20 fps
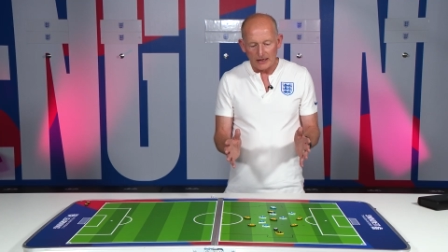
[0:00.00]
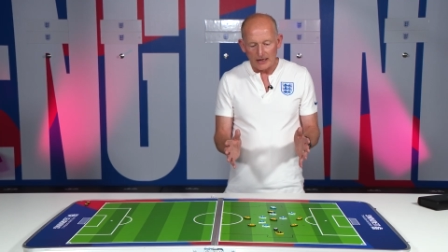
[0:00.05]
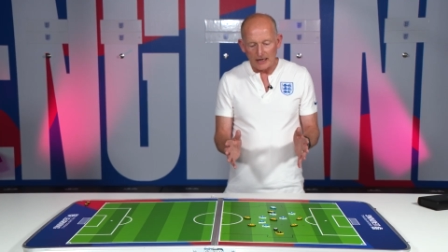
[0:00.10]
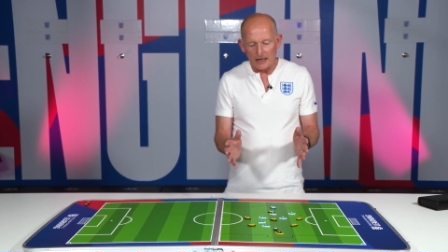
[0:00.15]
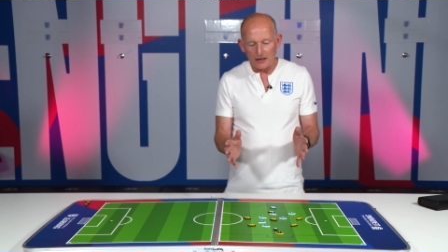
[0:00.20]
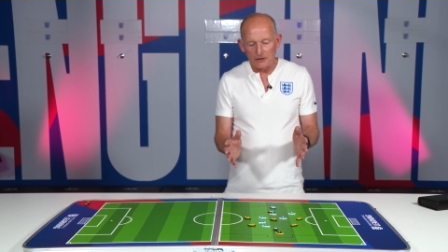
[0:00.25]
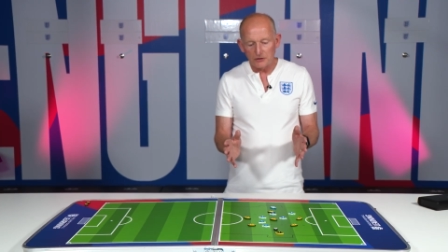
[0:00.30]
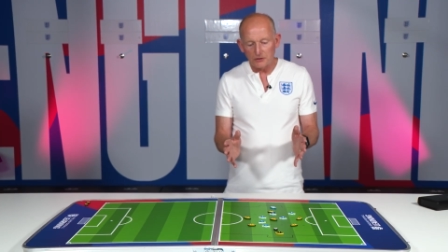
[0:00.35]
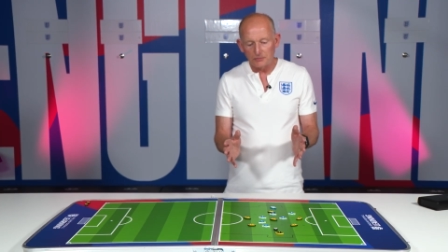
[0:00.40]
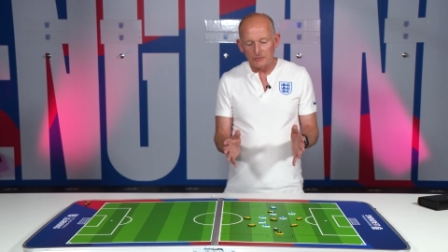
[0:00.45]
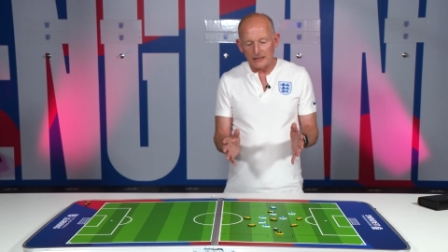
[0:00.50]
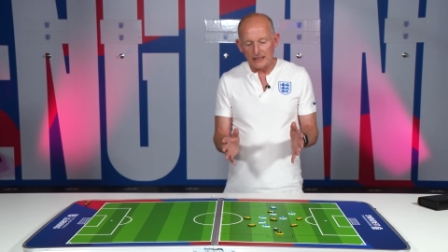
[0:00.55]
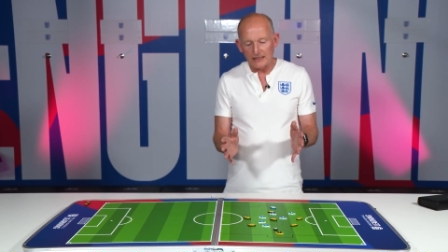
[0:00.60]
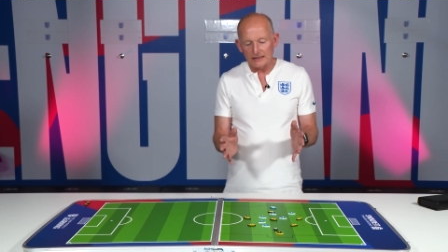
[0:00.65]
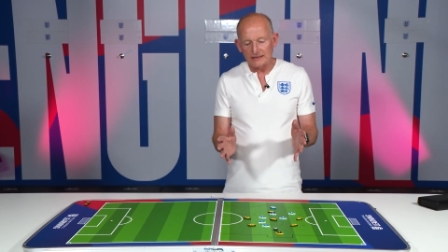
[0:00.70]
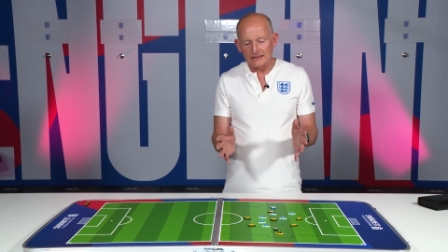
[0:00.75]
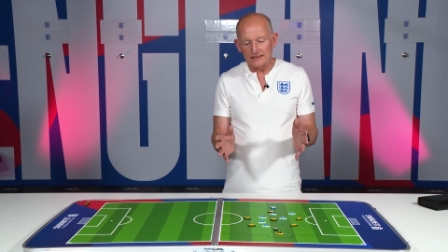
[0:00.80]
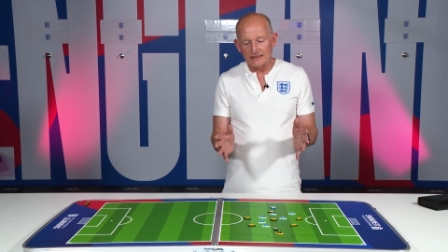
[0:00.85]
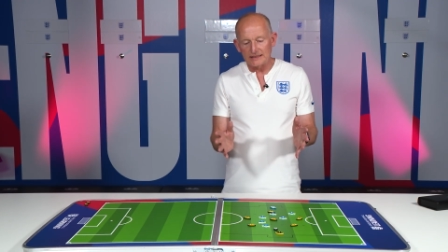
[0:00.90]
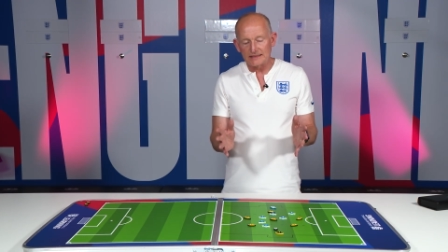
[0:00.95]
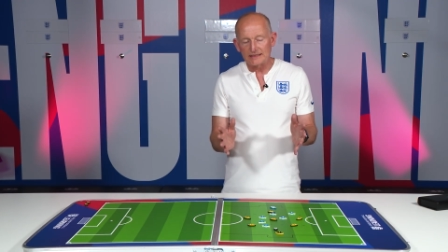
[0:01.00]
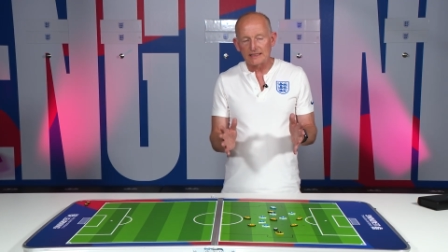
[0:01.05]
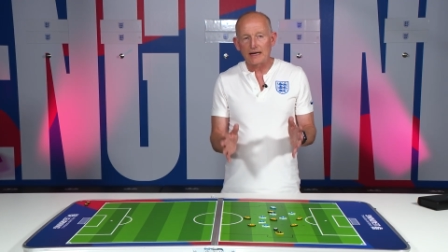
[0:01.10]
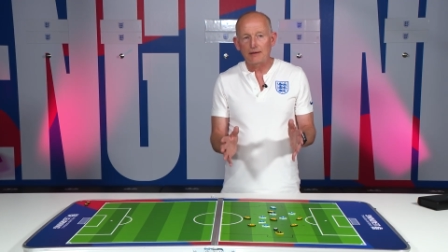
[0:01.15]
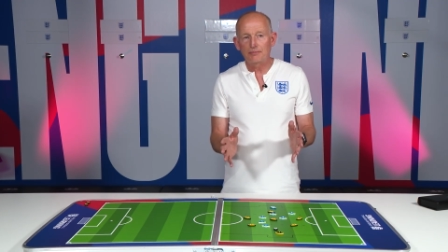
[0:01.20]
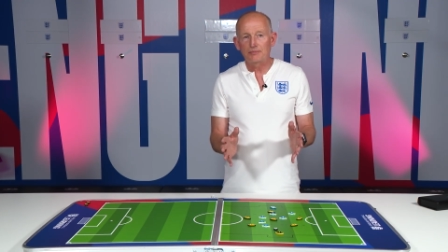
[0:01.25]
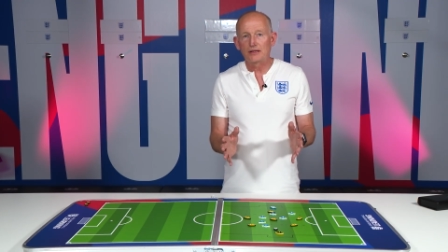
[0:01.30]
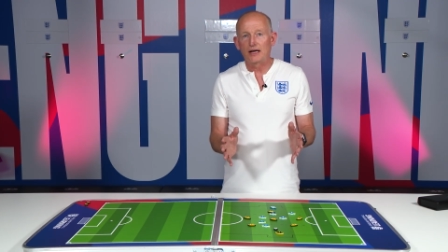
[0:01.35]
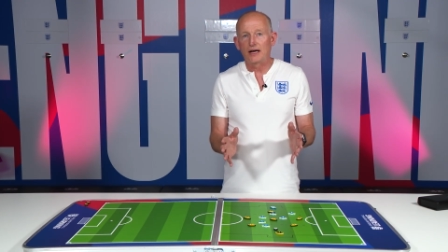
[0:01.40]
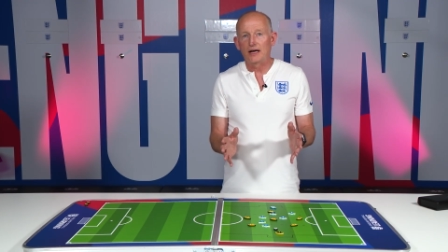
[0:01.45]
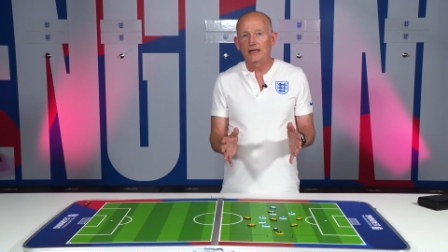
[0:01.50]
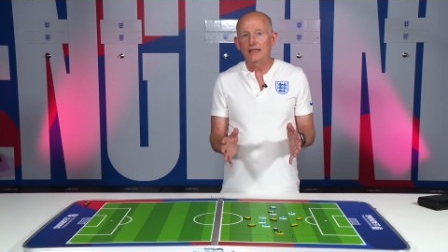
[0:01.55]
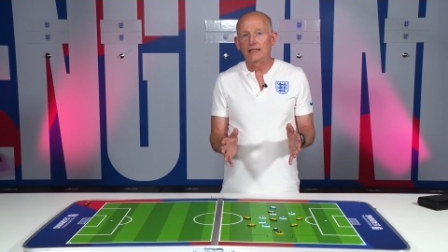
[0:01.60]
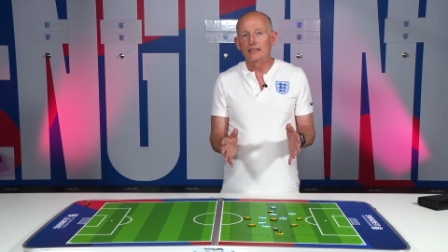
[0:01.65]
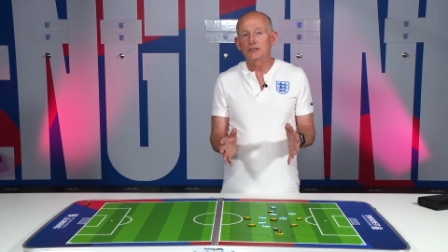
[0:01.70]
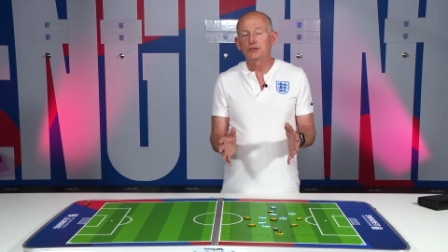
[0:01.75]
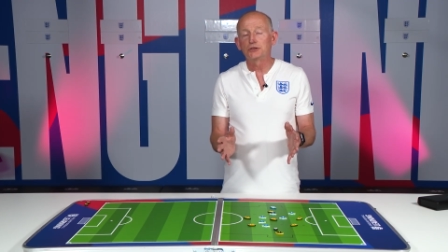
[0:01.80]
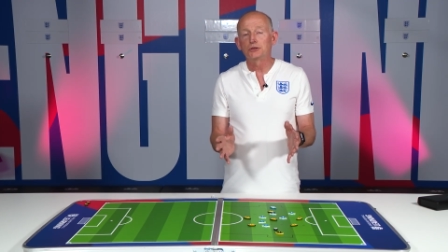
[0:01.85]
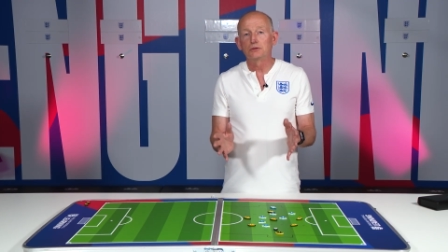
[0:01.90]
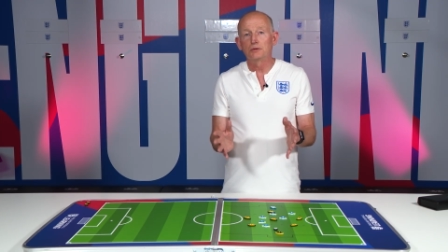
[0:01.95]
how can we actually adapt that
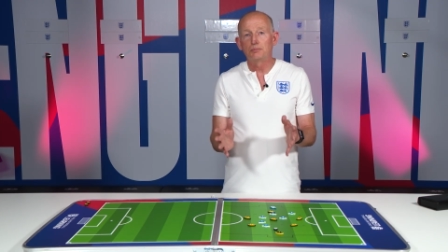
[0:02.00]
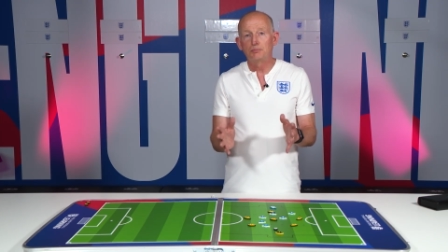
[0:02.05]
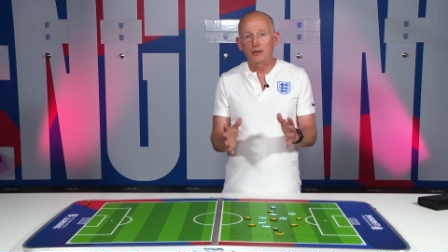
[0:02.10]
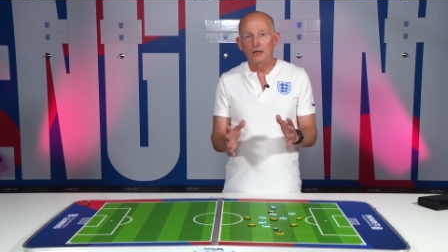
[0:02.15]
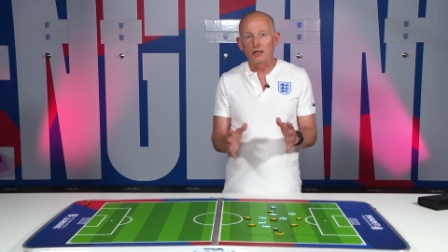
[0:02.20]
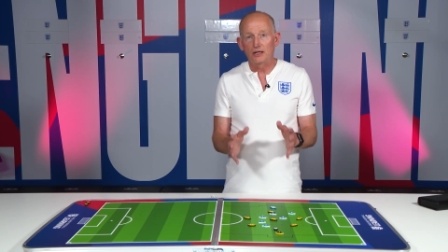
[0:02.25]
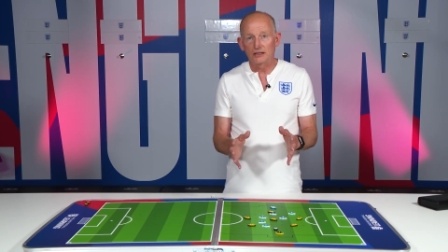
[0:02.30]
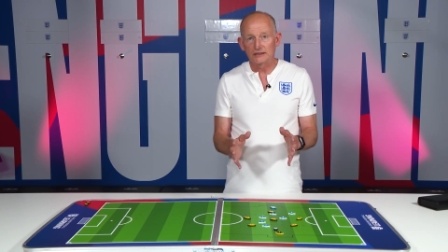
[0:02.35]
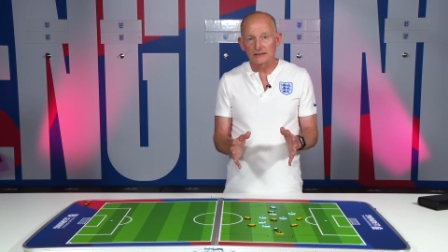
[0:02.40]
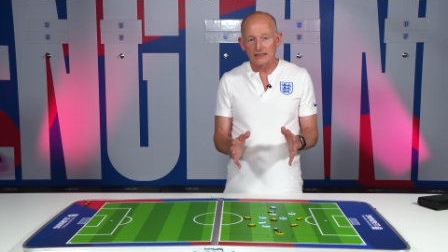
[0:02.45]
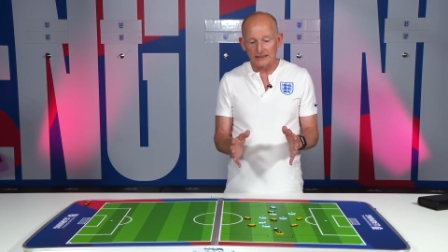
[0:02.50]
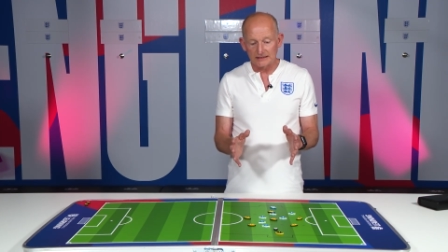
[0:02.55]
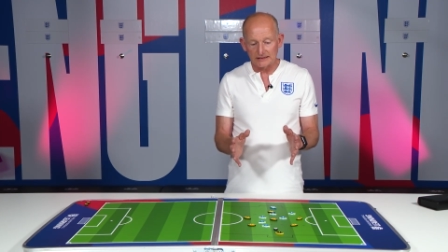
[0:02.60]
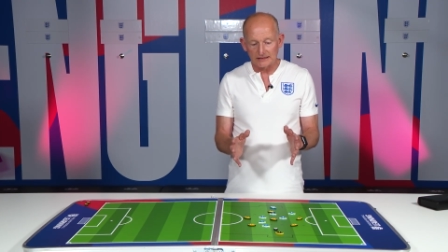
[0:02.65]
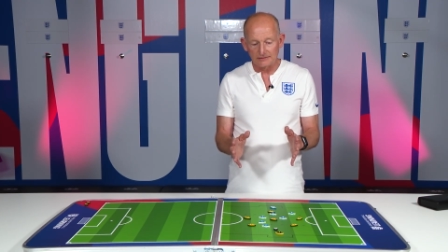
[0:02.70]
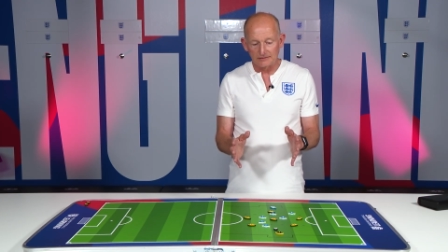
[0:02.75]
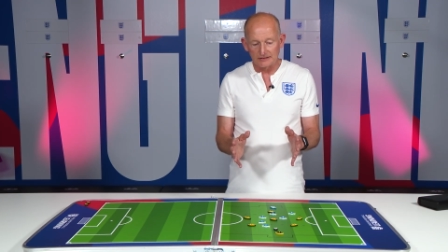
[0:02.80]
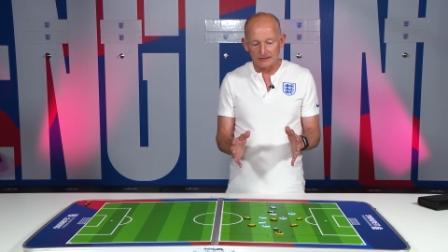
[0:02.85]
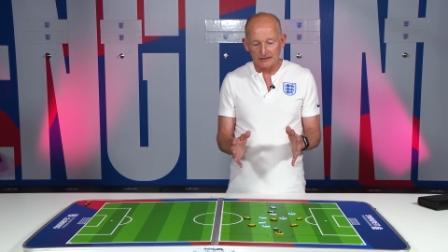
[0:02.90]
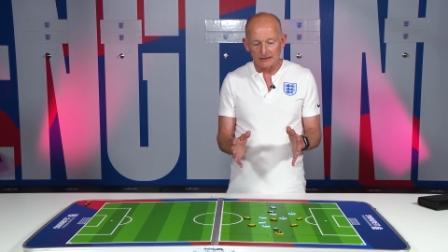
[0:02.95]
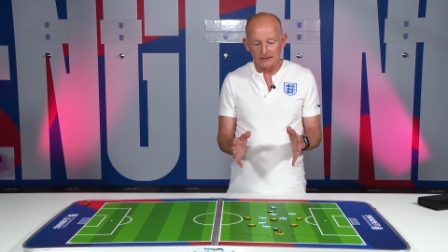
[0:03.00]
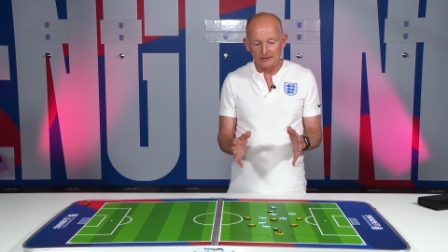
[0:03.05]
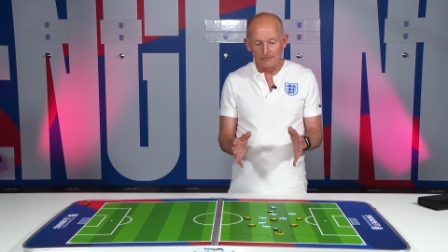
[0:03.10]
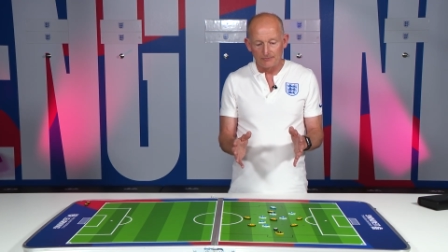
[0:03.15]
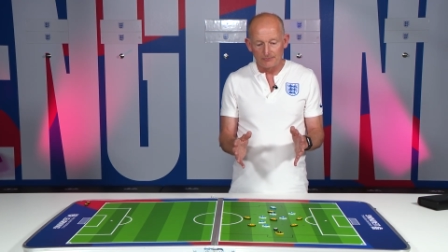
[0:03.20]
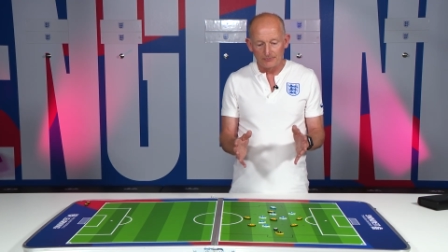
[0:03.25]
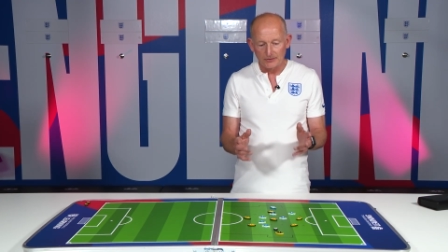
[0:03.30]
into a part activity?